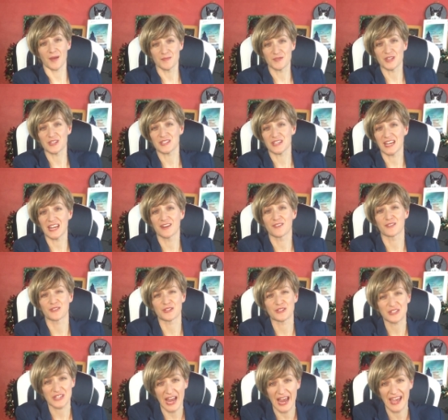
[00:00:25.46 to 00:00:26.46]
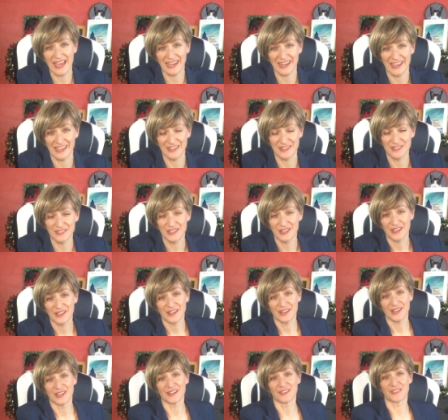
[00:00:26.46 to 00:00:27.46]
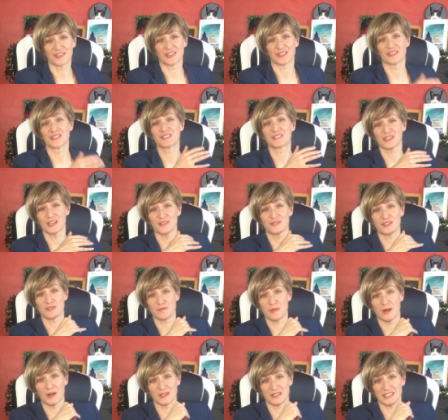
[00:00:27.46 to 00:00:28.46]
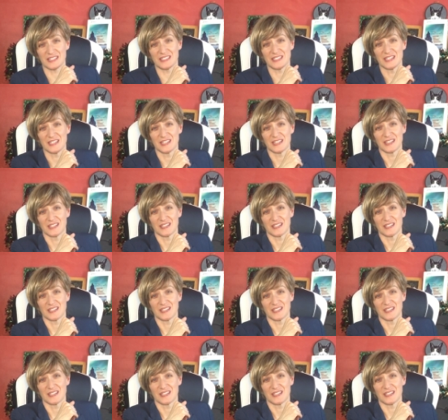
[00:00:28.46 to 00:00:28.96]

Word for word: I'm just here at the tail end of the Conservative Party